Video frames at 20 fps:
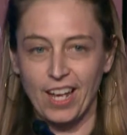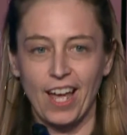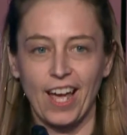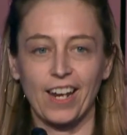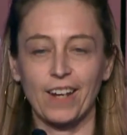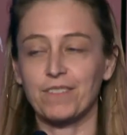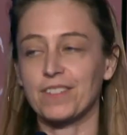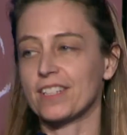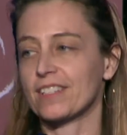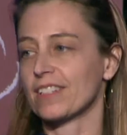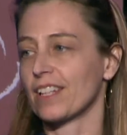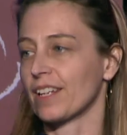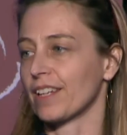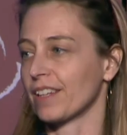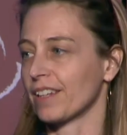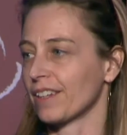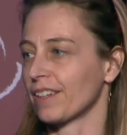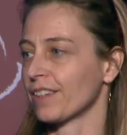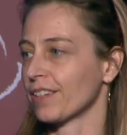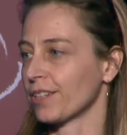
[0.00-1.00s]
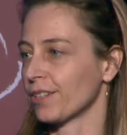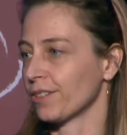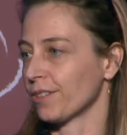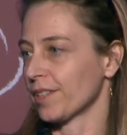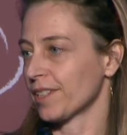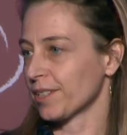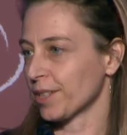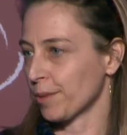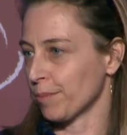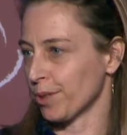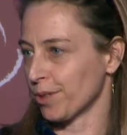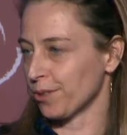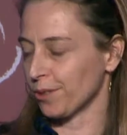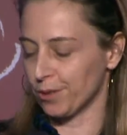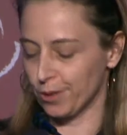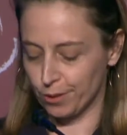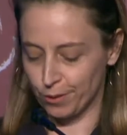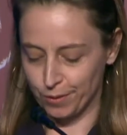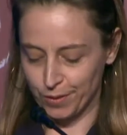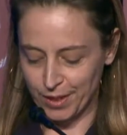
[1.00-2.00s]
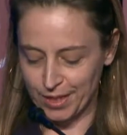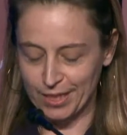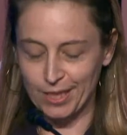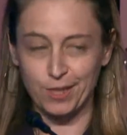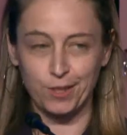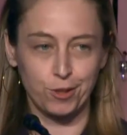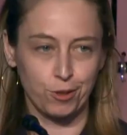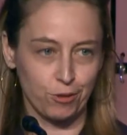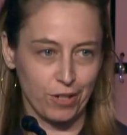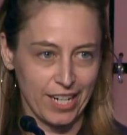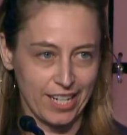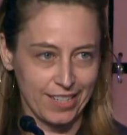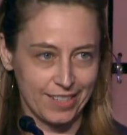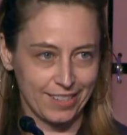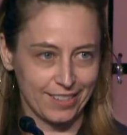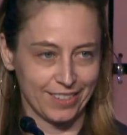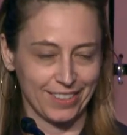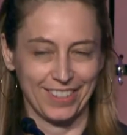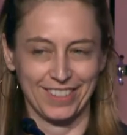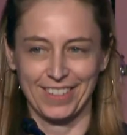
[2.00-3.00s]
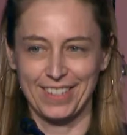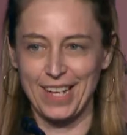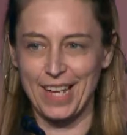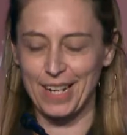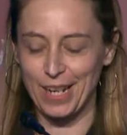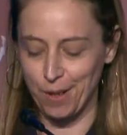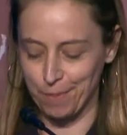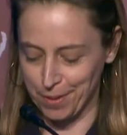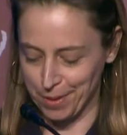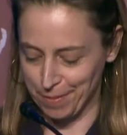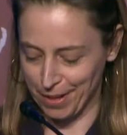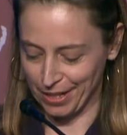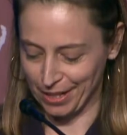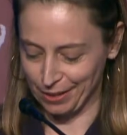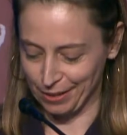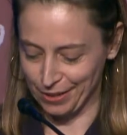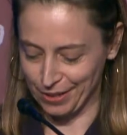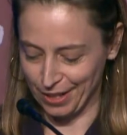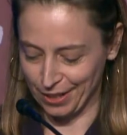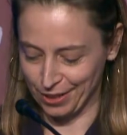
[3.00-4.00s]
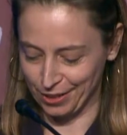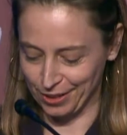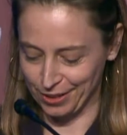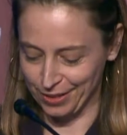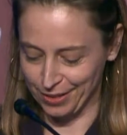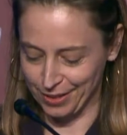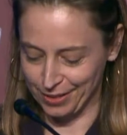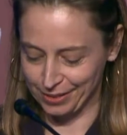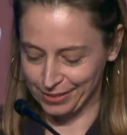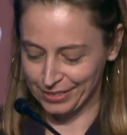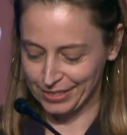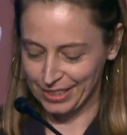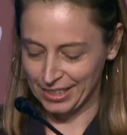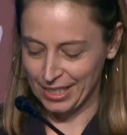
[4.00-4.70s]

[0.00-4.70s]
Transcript: And I have to say, the US commercial service is great in helping make introductions.